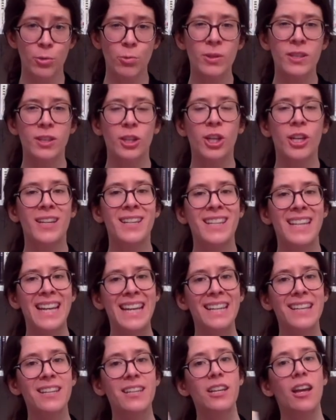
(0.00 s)
who is
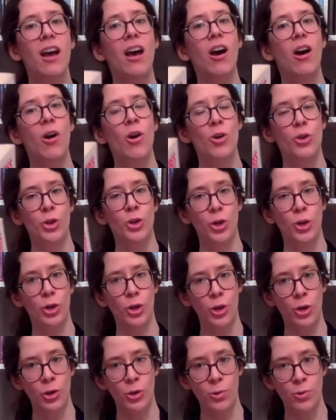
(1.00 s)
content on her
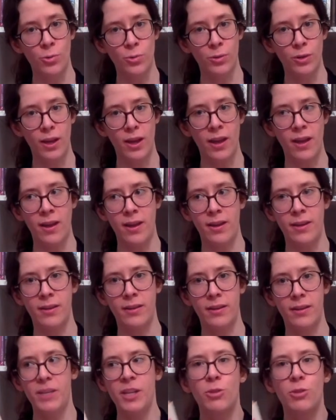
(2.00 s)
own and